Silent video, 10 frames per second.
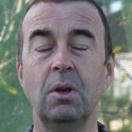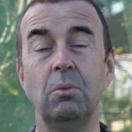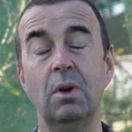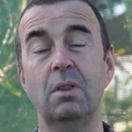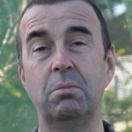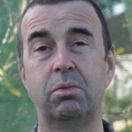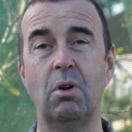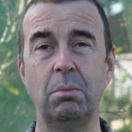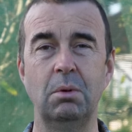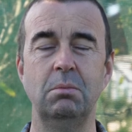One of the
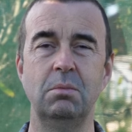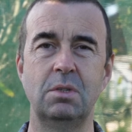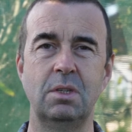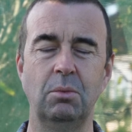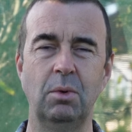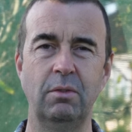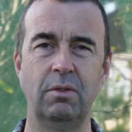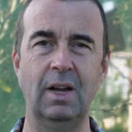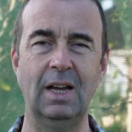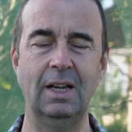problems that we've
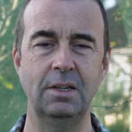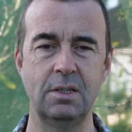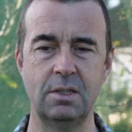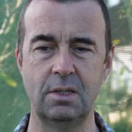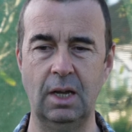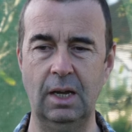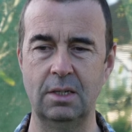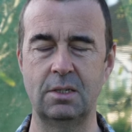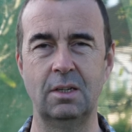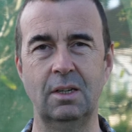had is
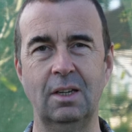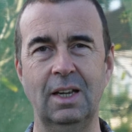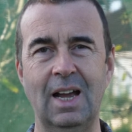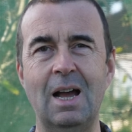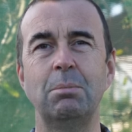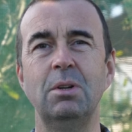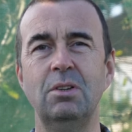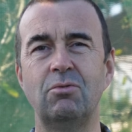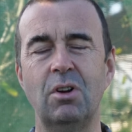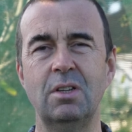that it
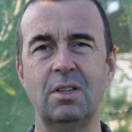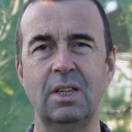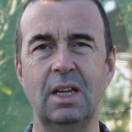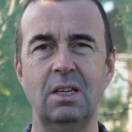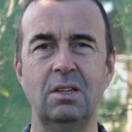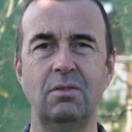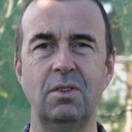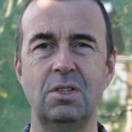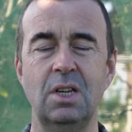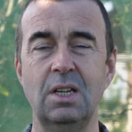happened right at the end of
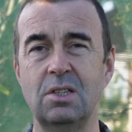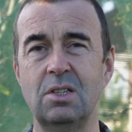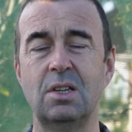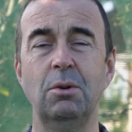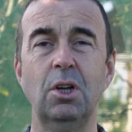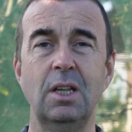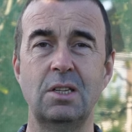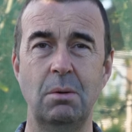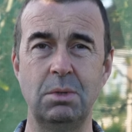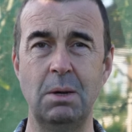the season so early
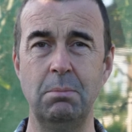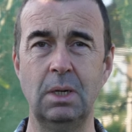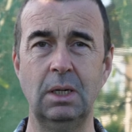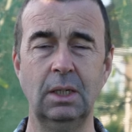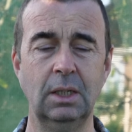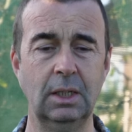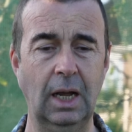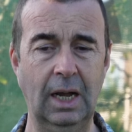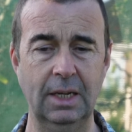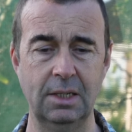September
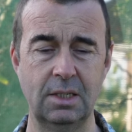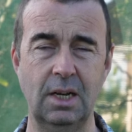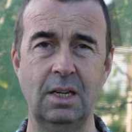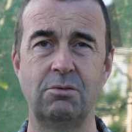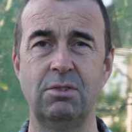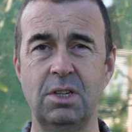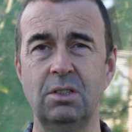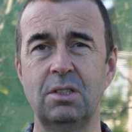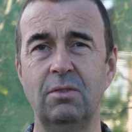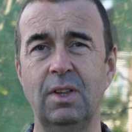and as a
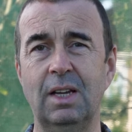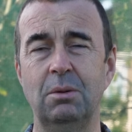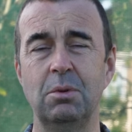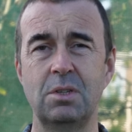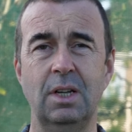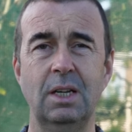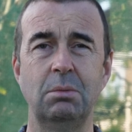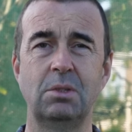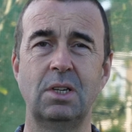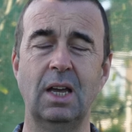result of that I wasn't
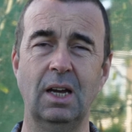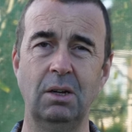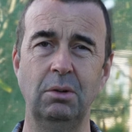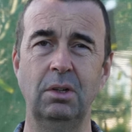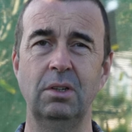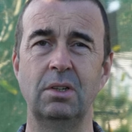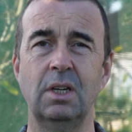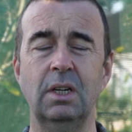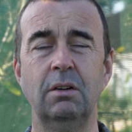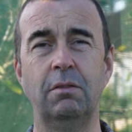able to get out and
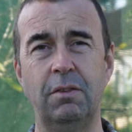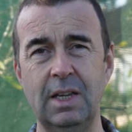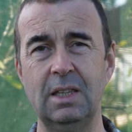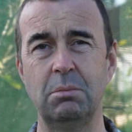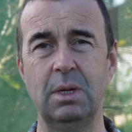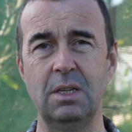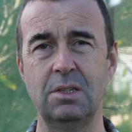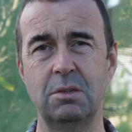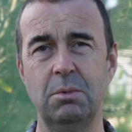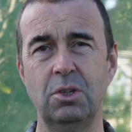feed the
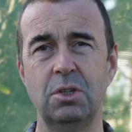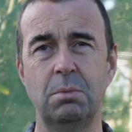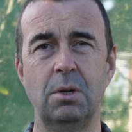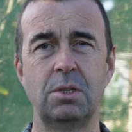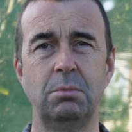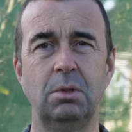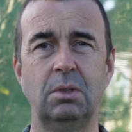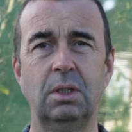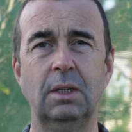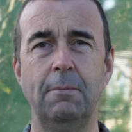bees as much as
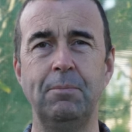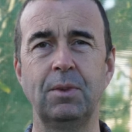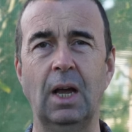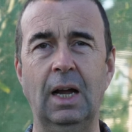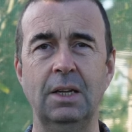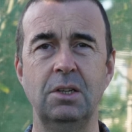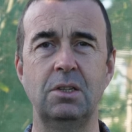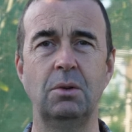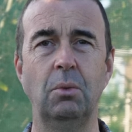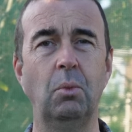possible and